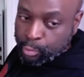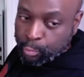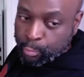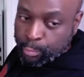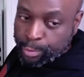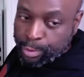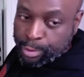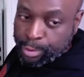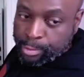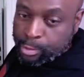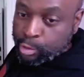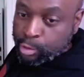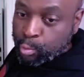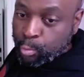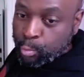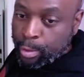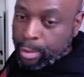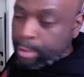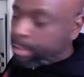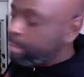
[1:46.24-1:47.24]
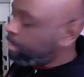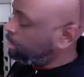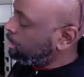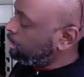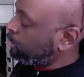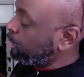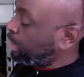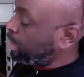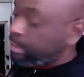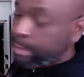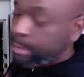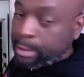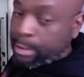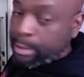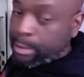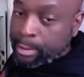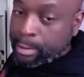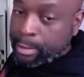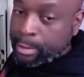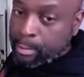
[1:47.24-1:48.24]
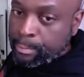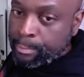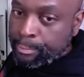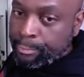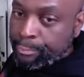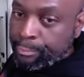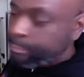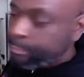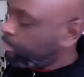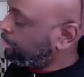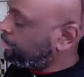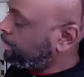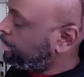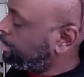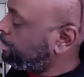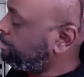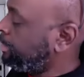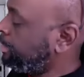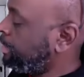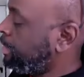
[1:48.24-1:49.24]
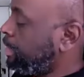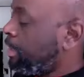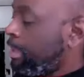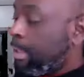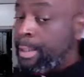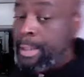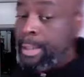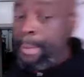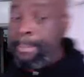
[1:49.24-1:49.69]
green square or rectangle. Okay. And I